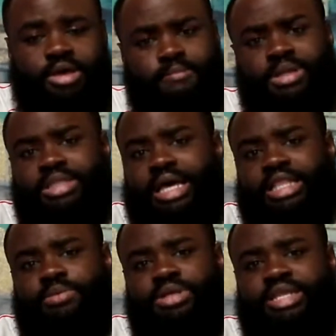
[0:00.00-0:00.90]
But
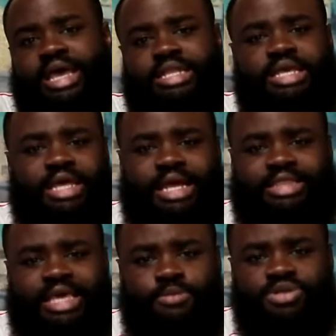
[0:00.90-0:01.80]
luckily we didn't, and I
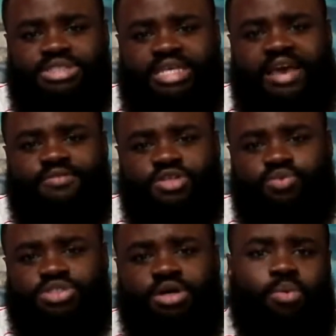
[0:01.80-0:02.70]
think what saved us
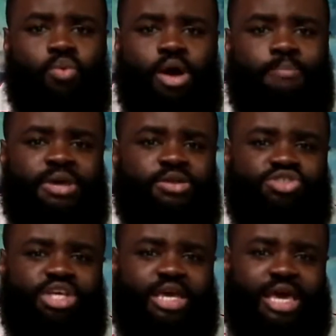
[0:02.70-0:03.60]
was, number one, Peter
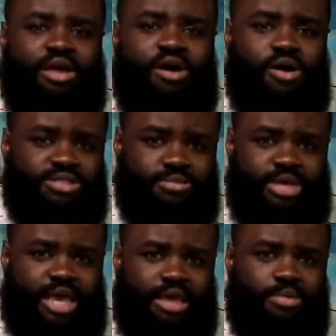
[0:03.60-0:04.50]
Cech had an awesome
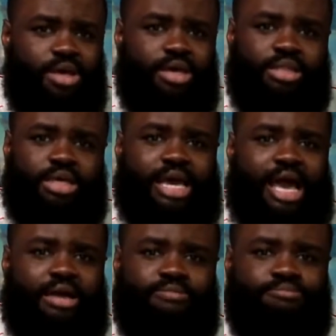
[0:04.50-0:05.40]
game. The guy,